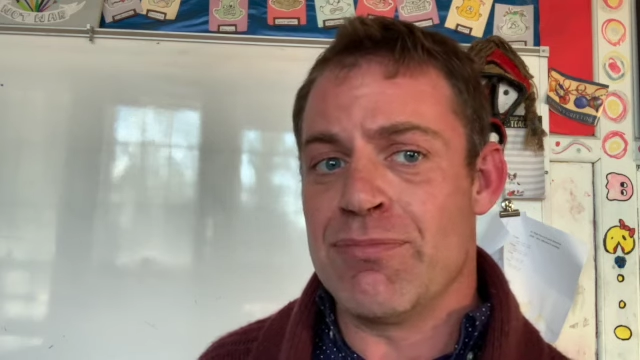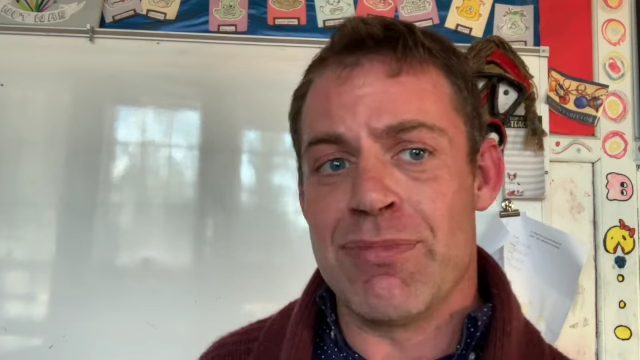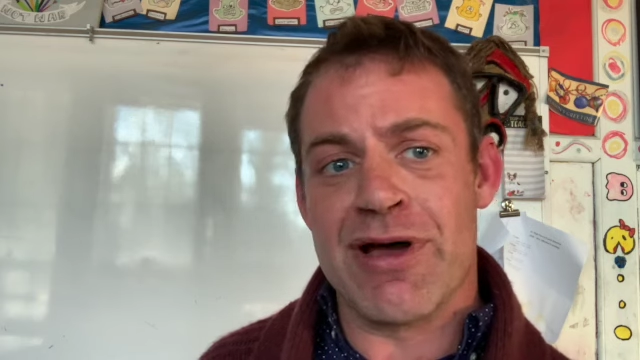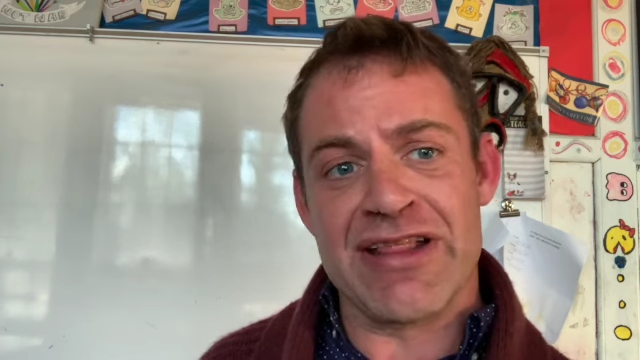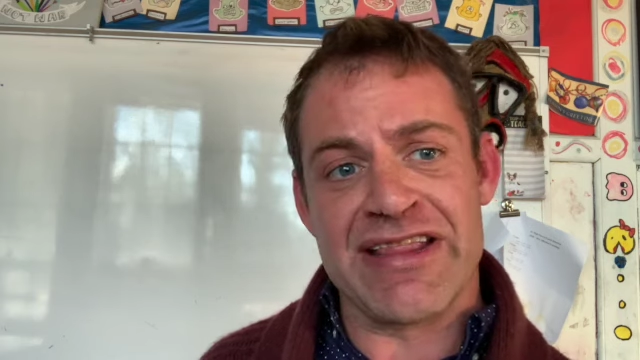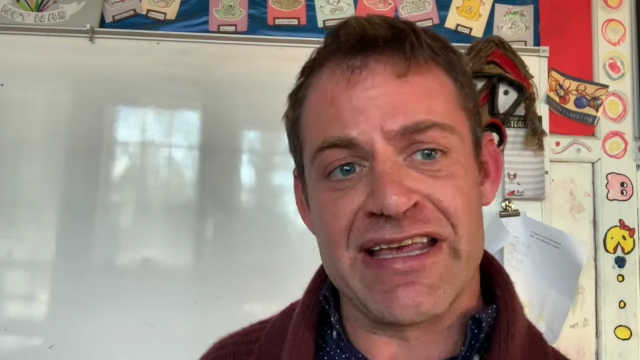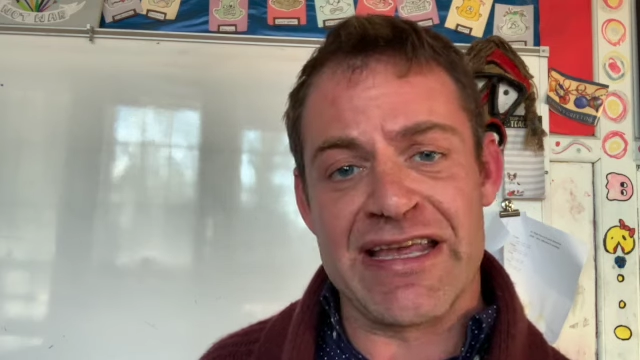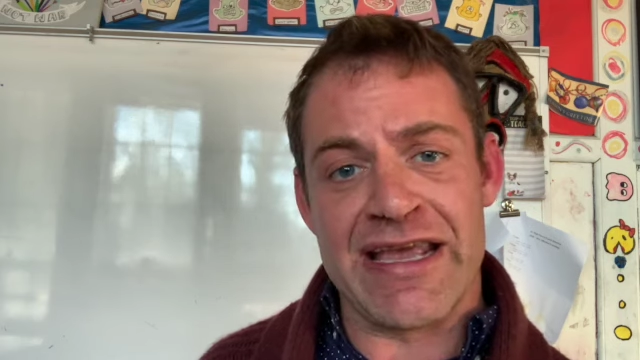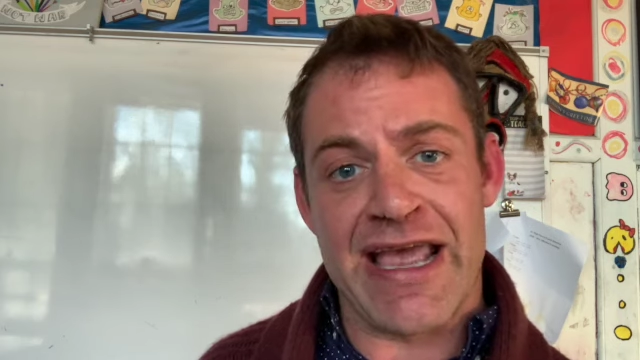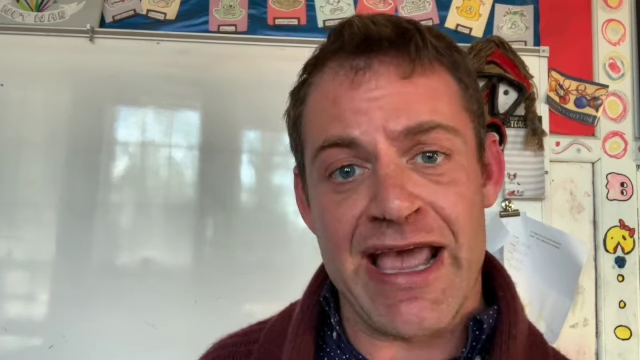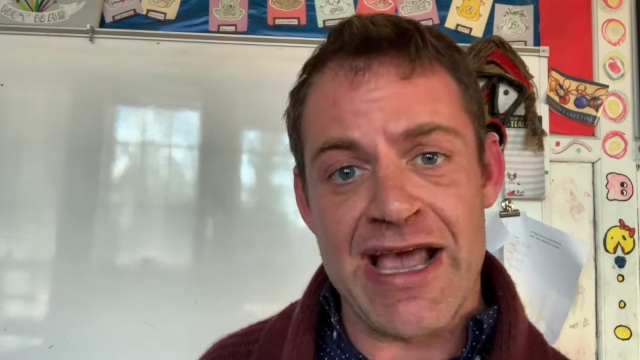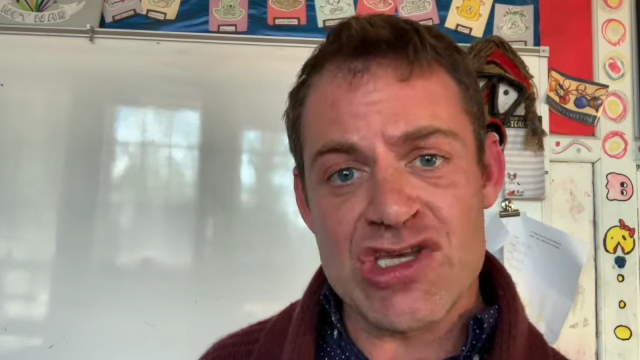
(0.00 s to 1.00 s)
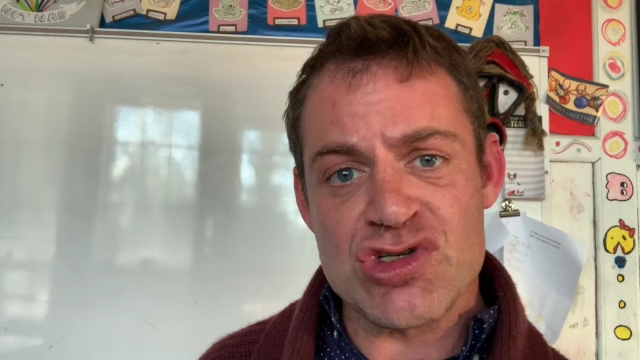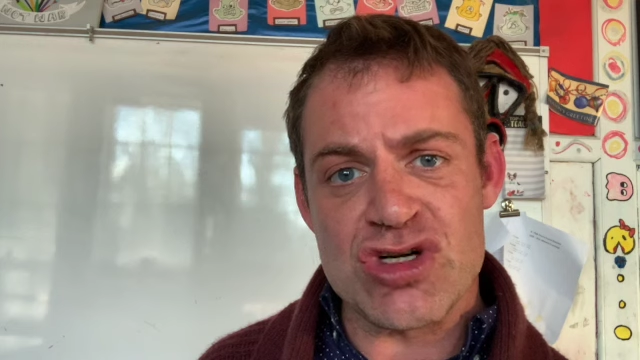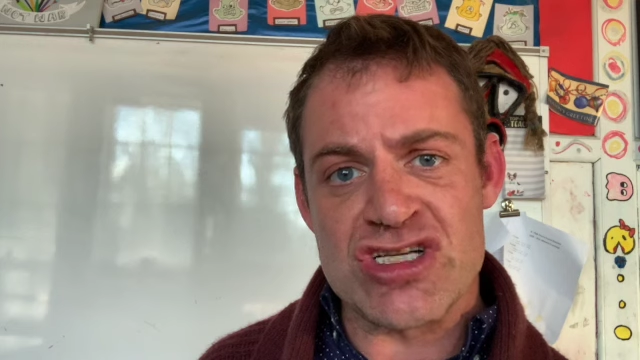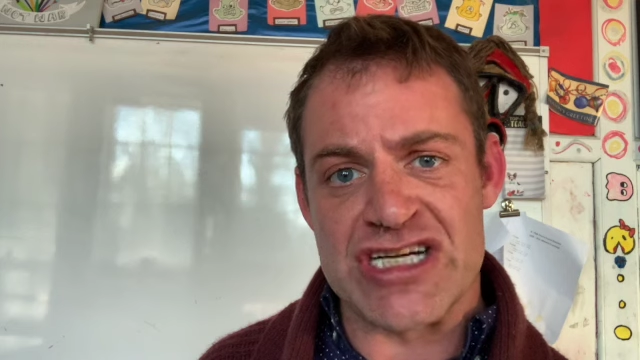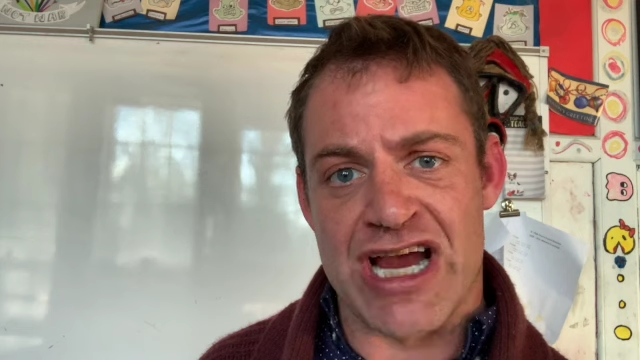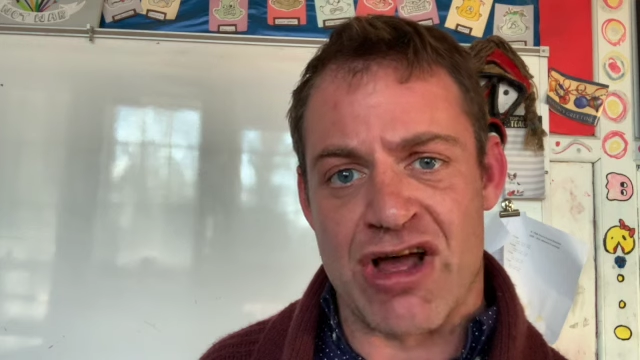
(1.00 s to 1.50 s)
But the
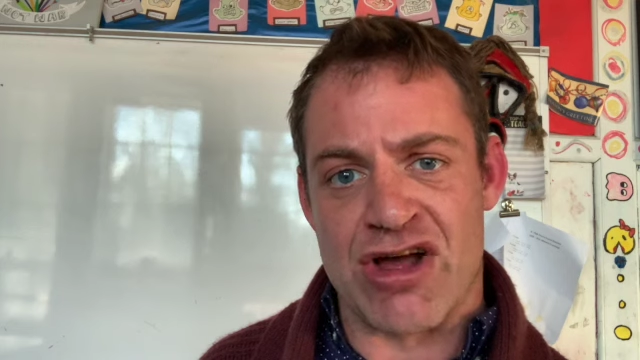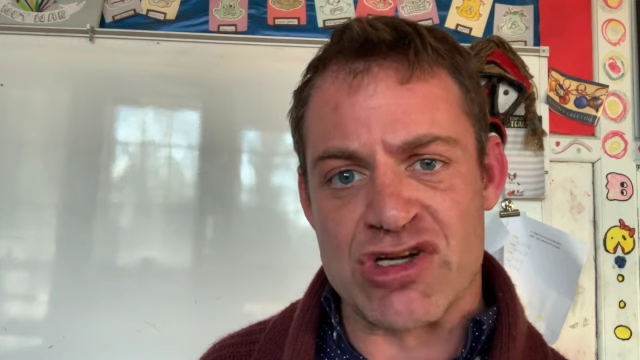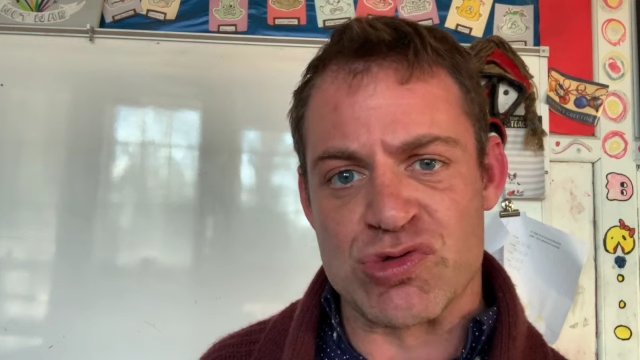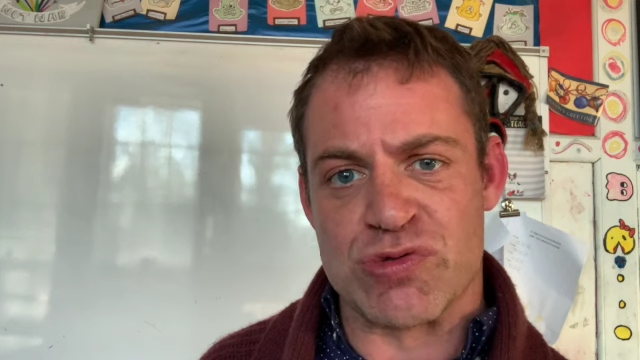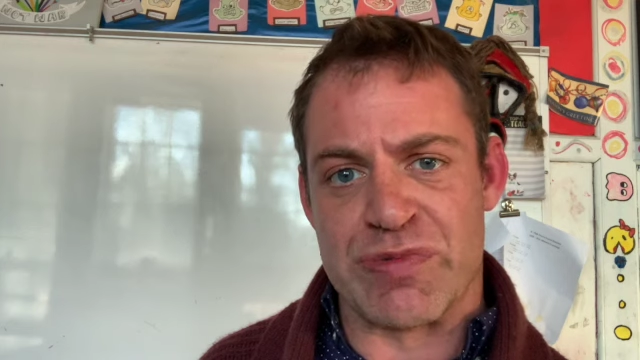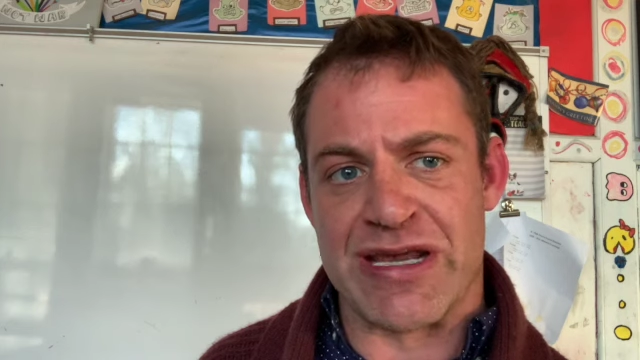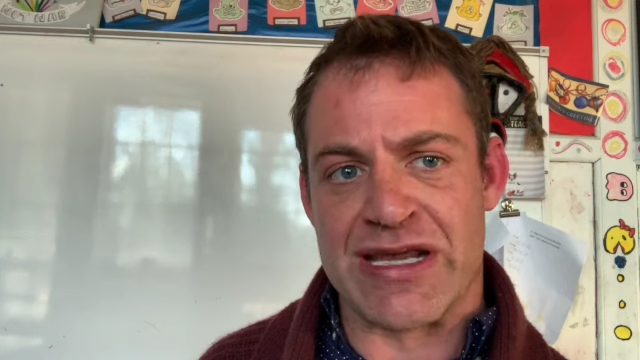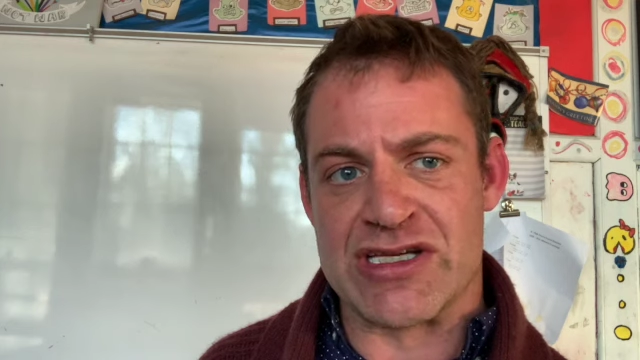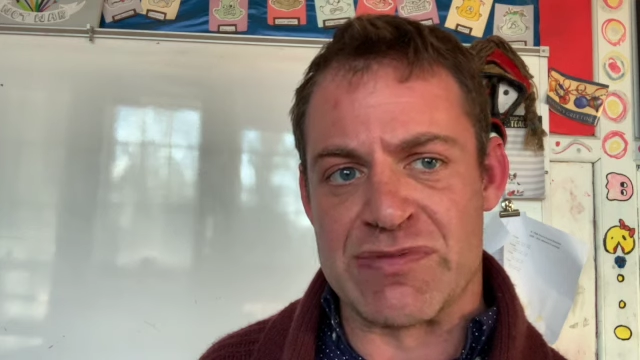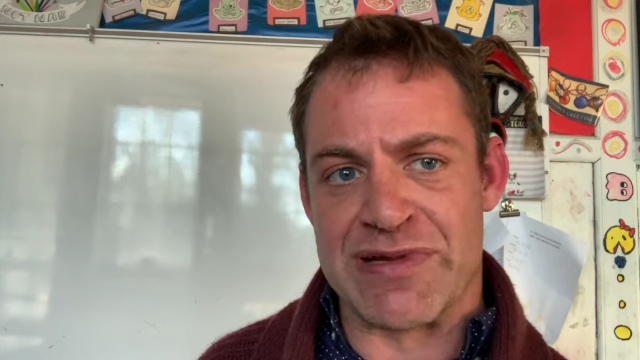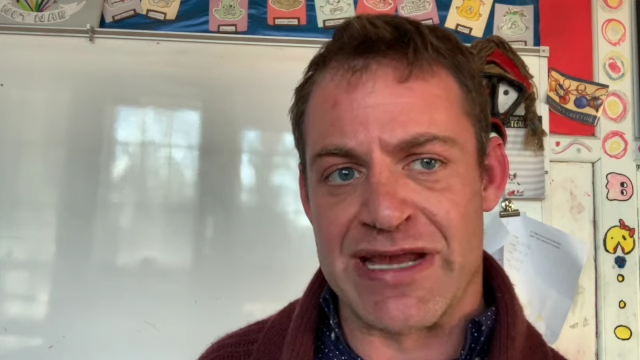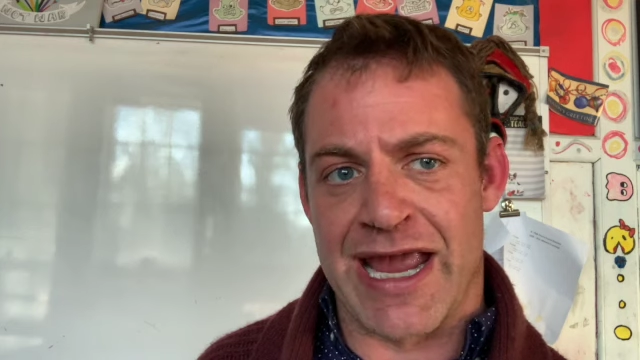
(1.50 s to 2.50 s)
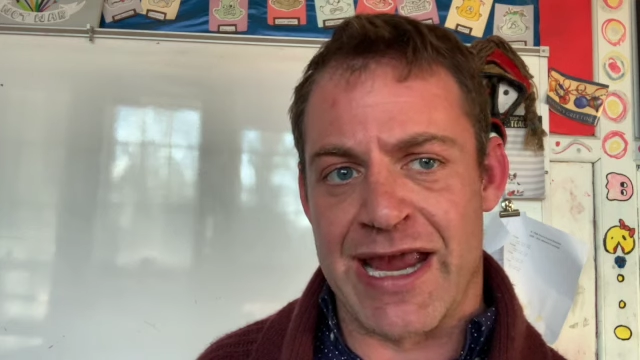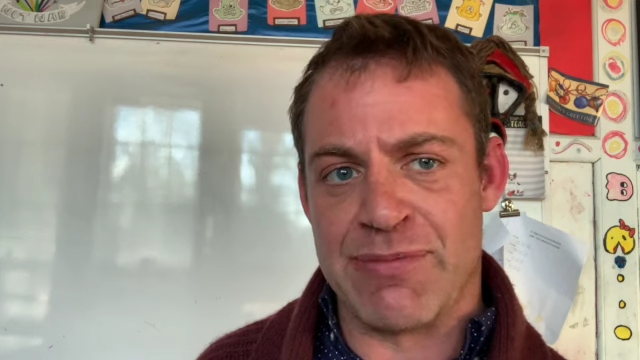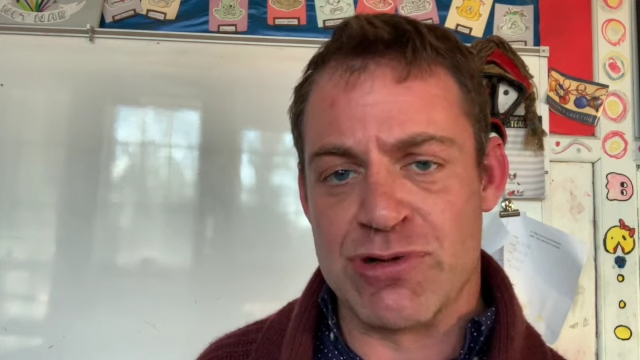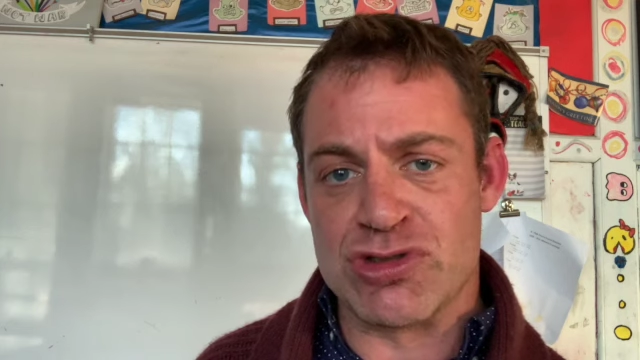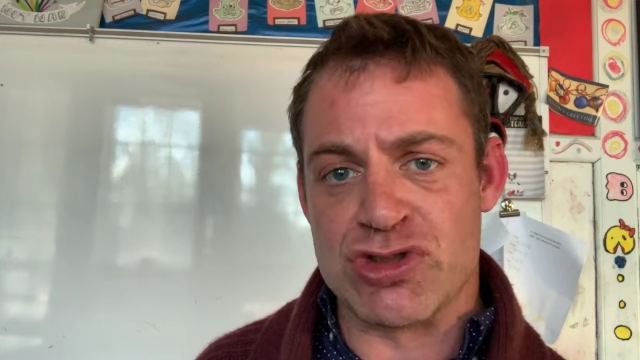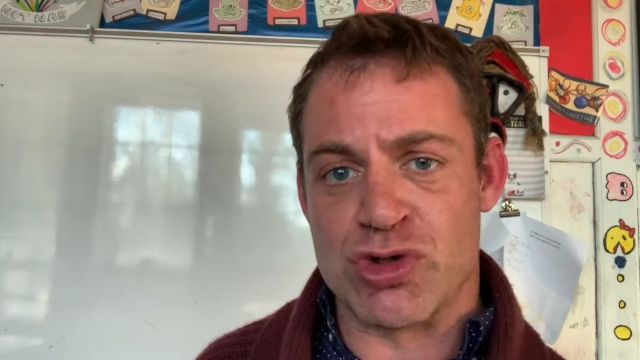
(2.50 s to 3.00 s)
extra challenge would be to be
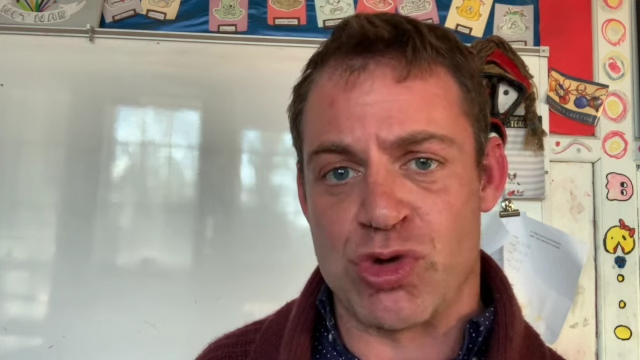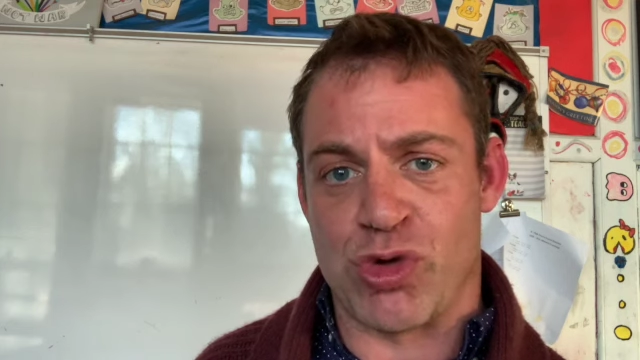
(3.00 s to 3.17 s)
able to